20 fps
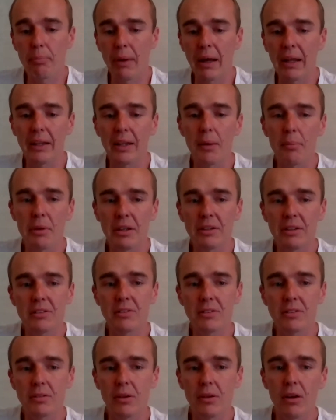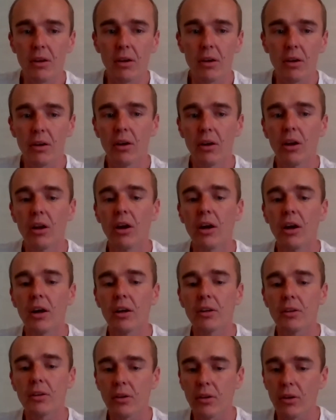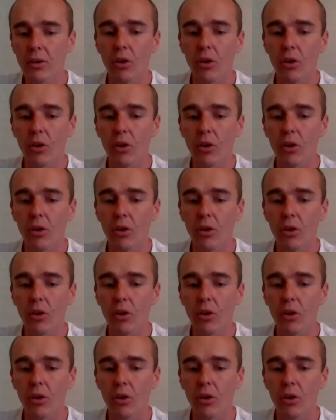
pandemics learned